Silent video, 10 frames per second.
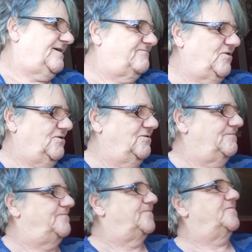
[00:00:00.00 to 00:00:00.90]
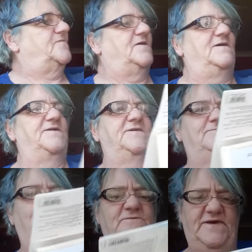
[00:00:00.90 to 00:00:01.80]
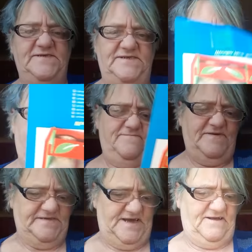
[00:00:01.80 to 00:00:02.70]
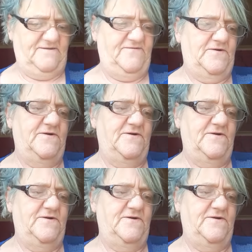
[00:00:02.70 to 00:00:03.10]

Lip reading: I need to put these together myself.